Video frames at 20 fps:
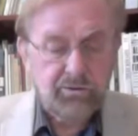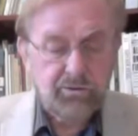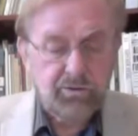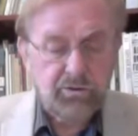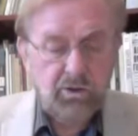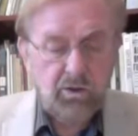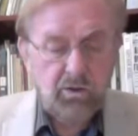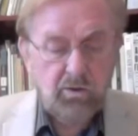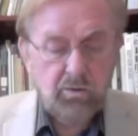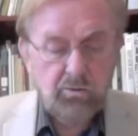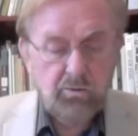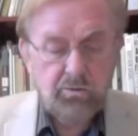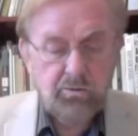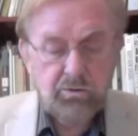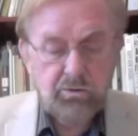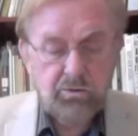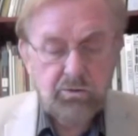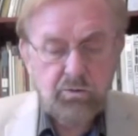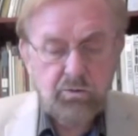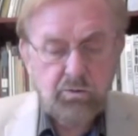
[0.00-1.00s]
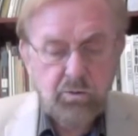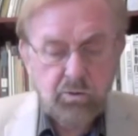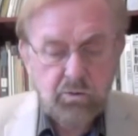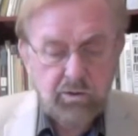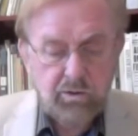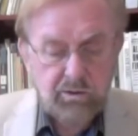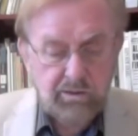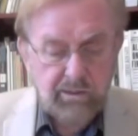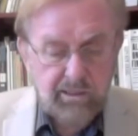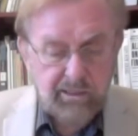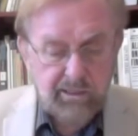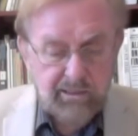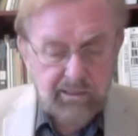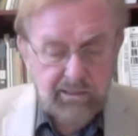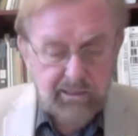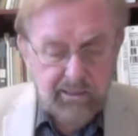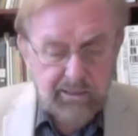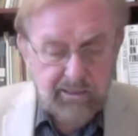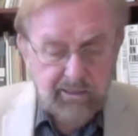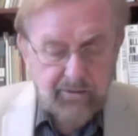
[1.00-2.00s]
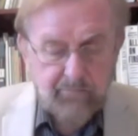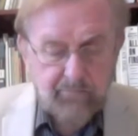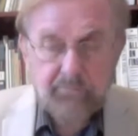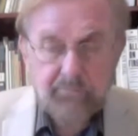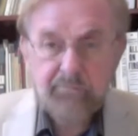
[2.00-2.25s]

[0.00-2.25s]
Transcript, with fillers: So, two horns like a lamb.